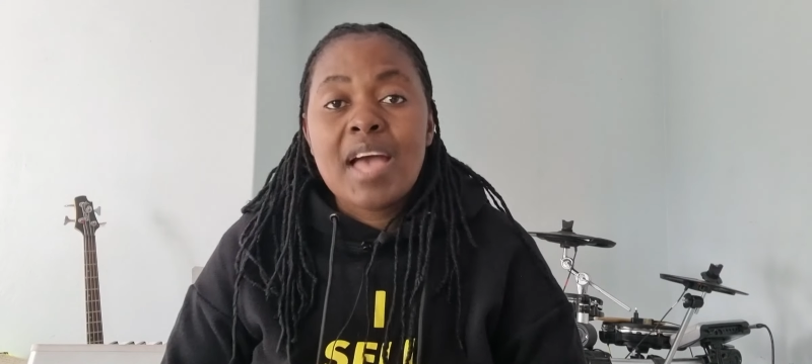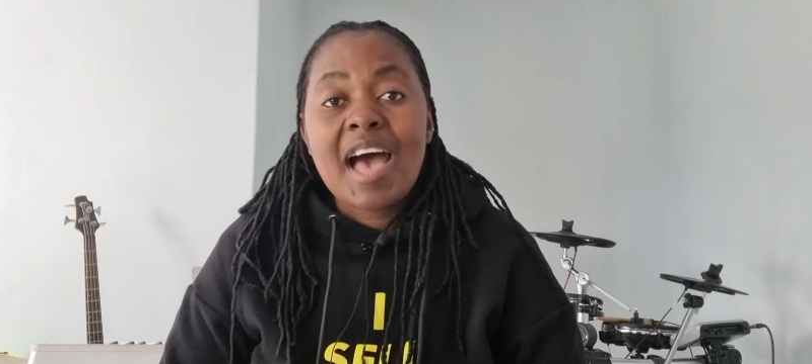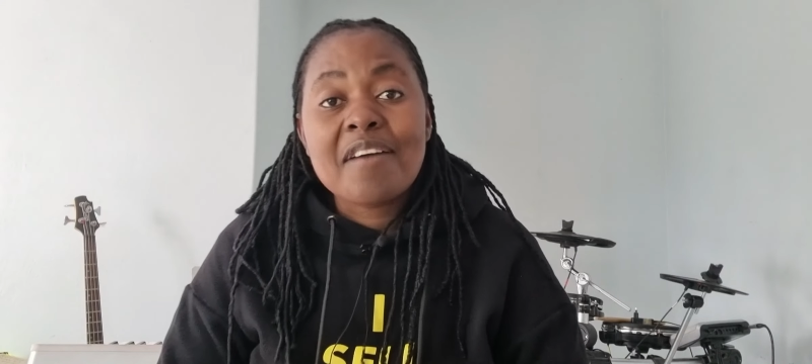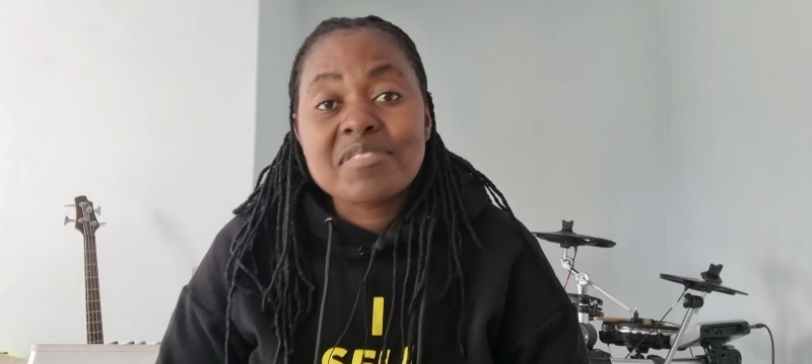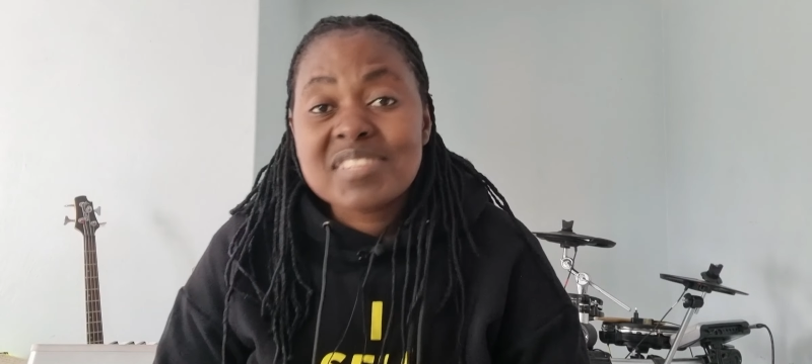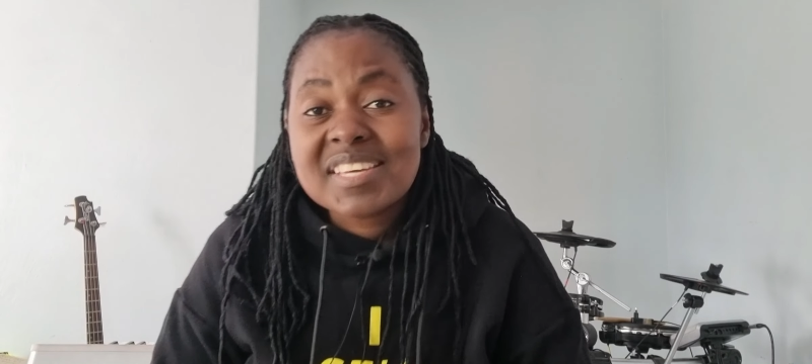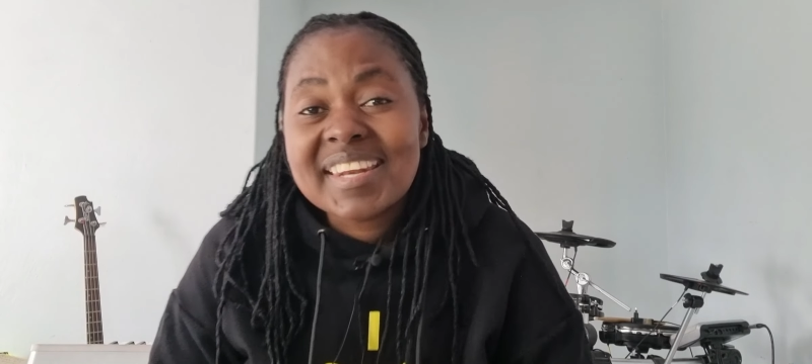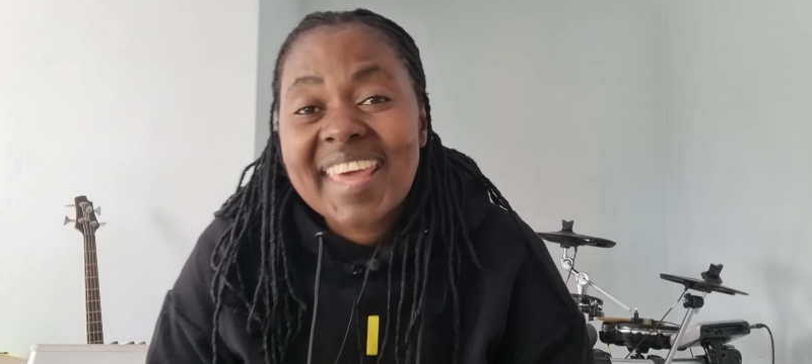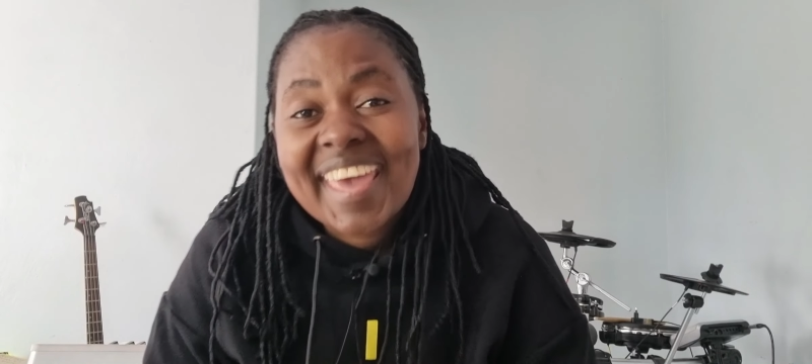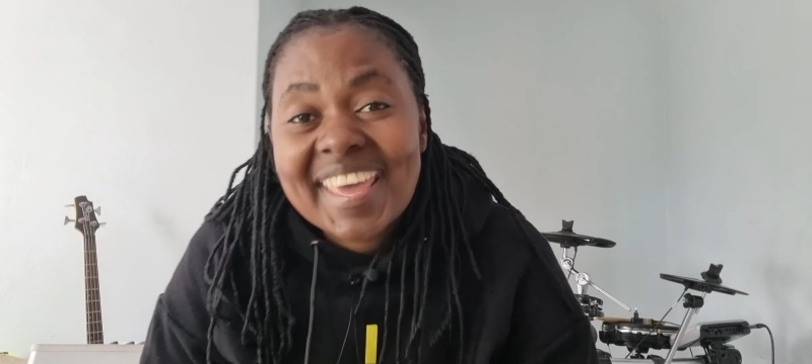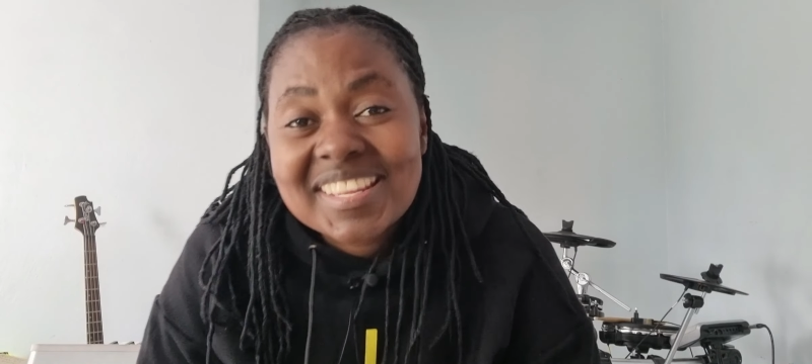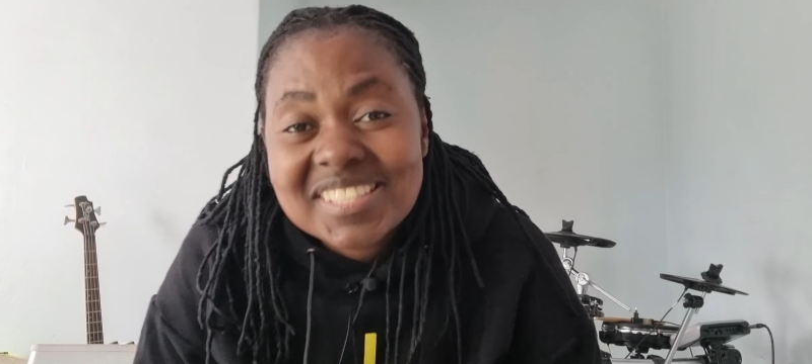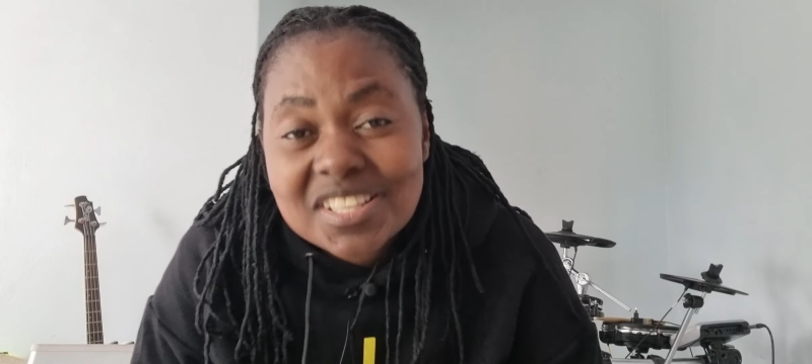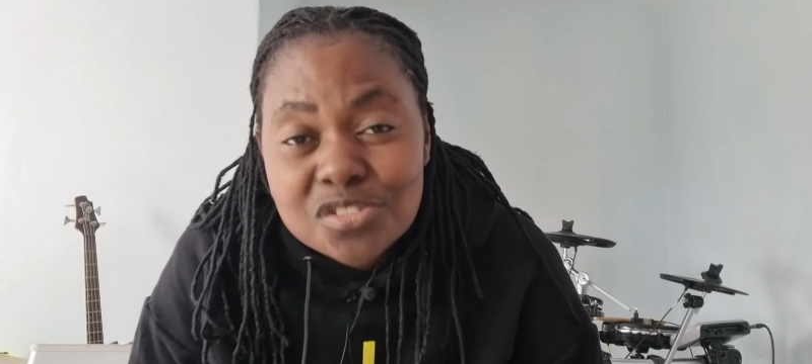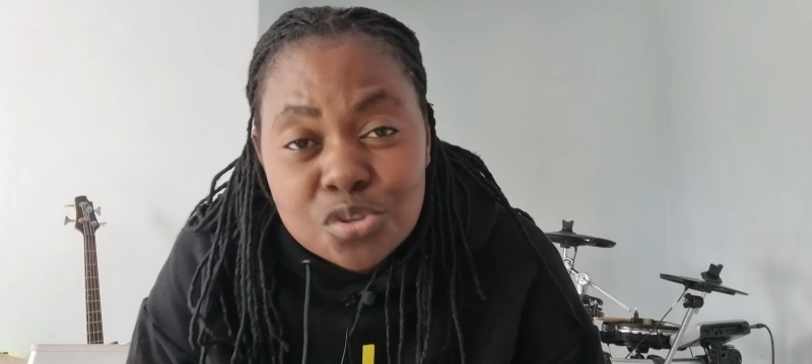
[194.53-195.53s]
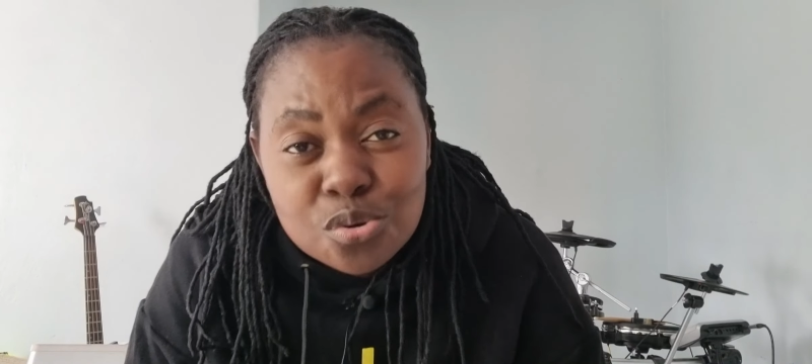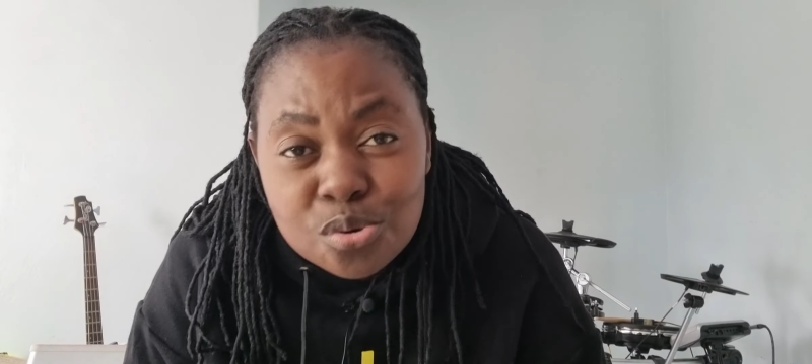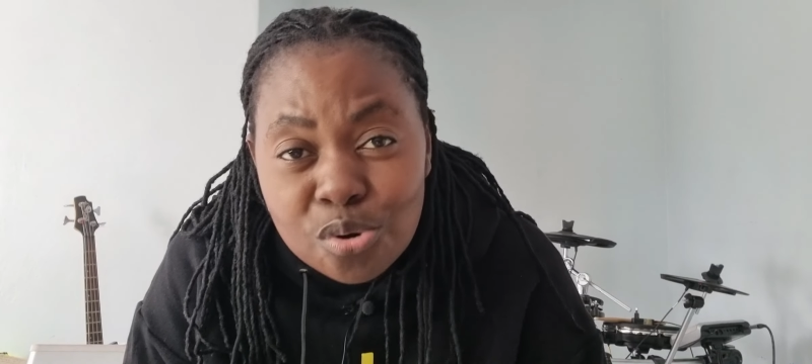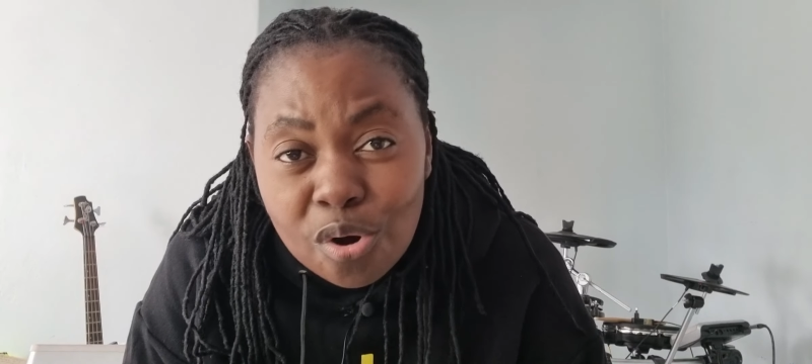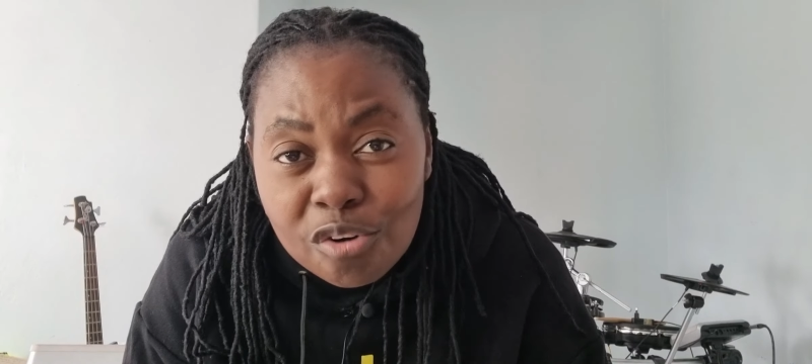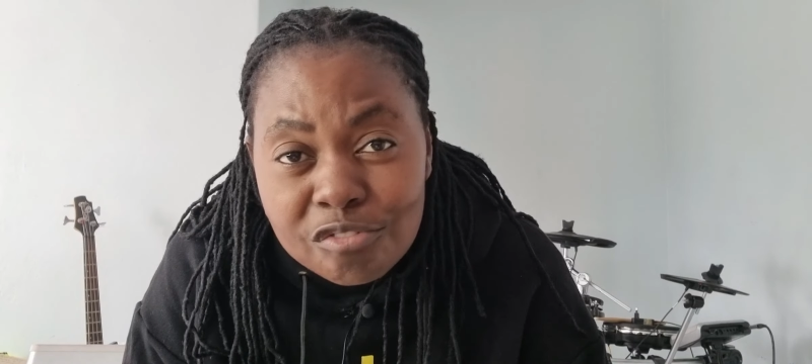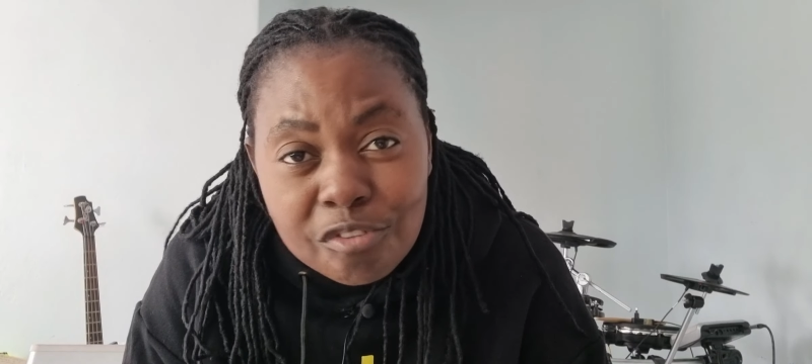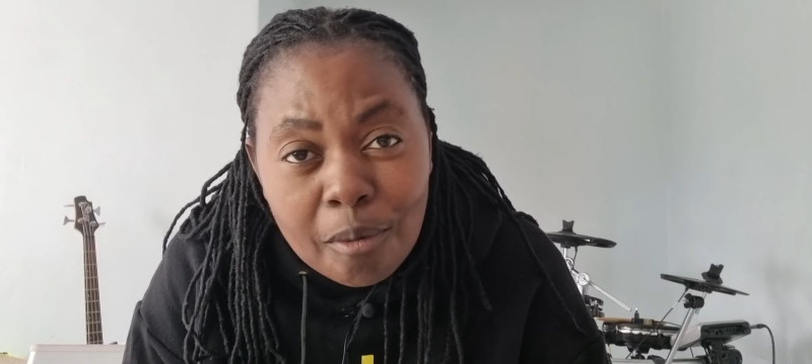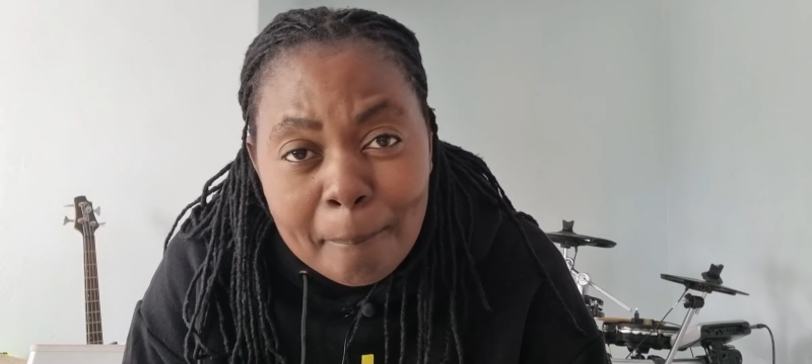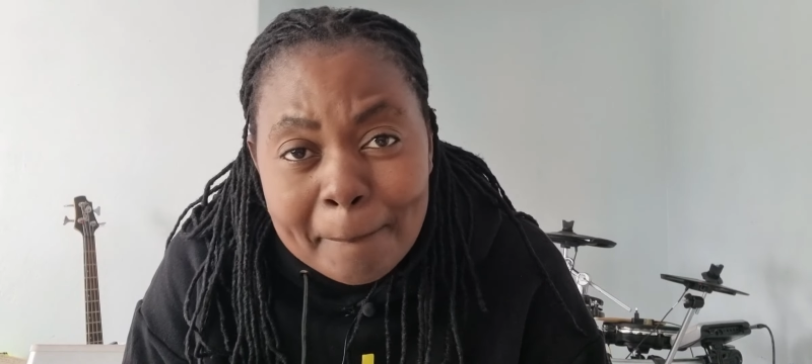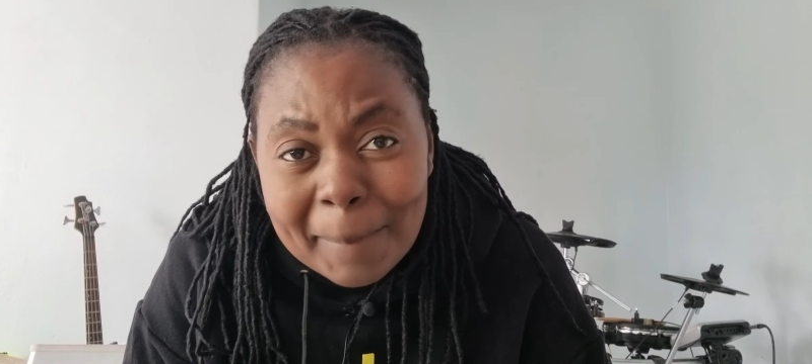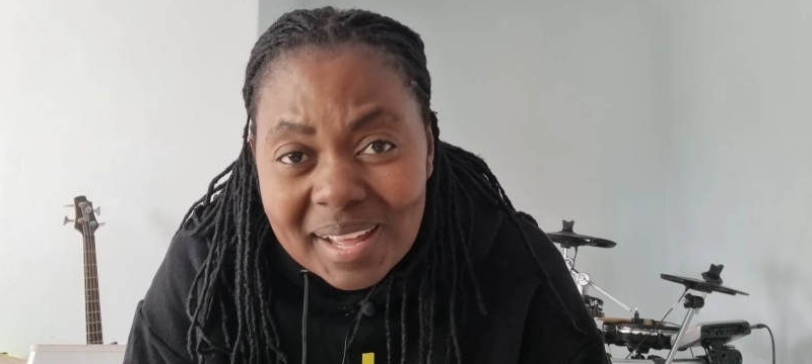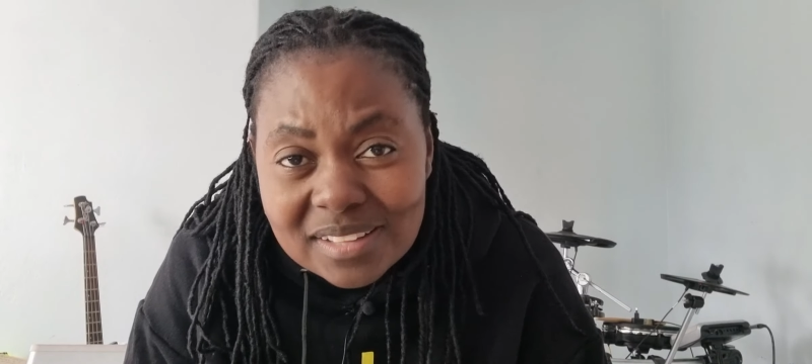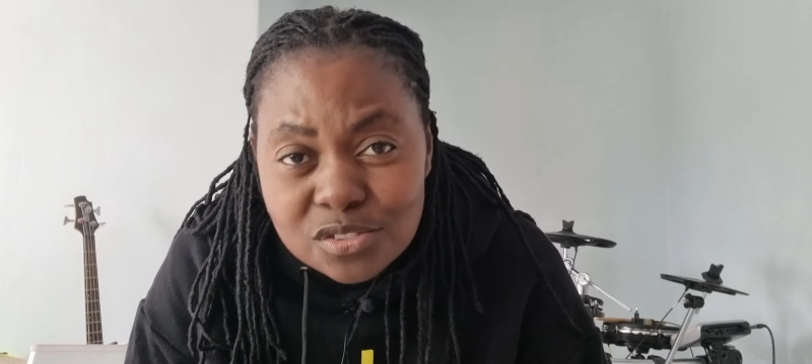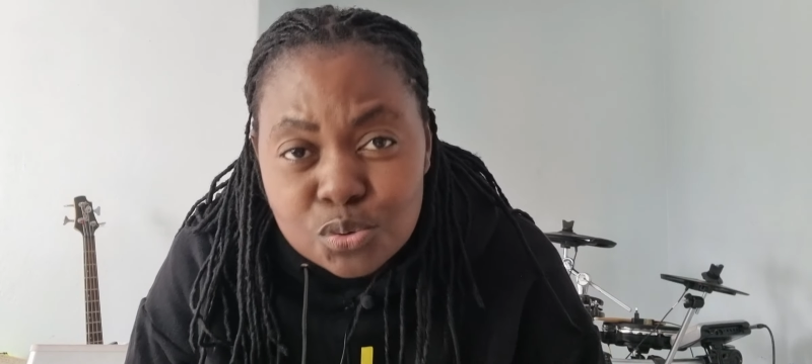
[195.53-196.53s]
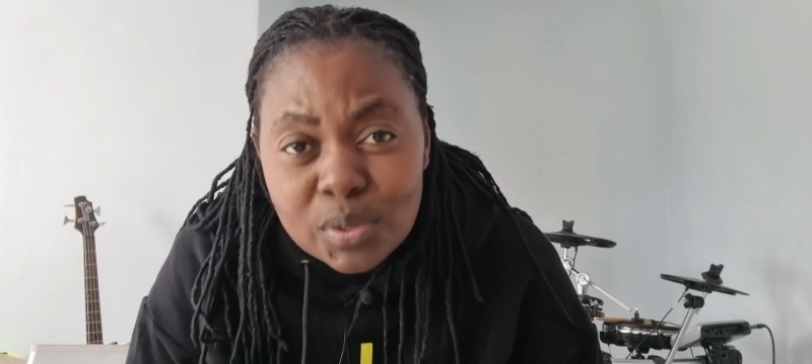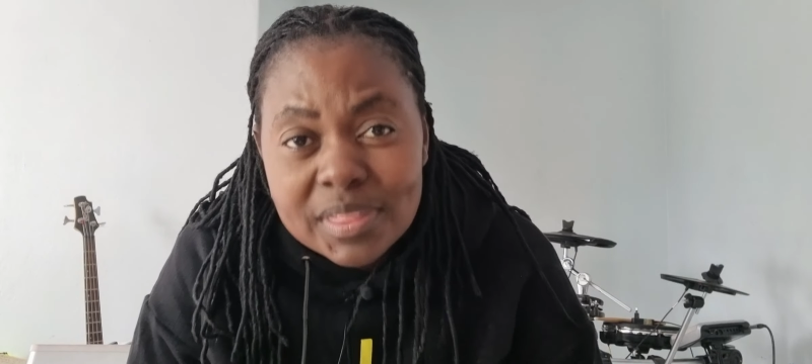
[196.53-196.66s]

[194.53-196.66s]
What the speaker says: I've seen agents who go for months